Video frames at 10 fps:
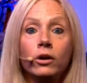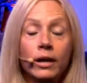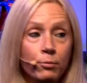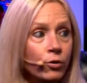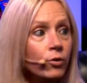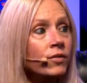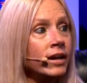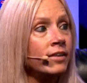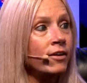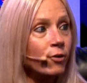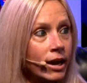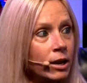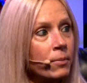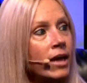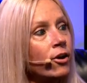improving and they're
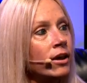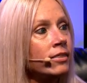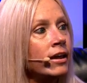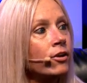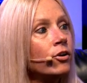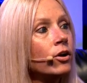getting better, and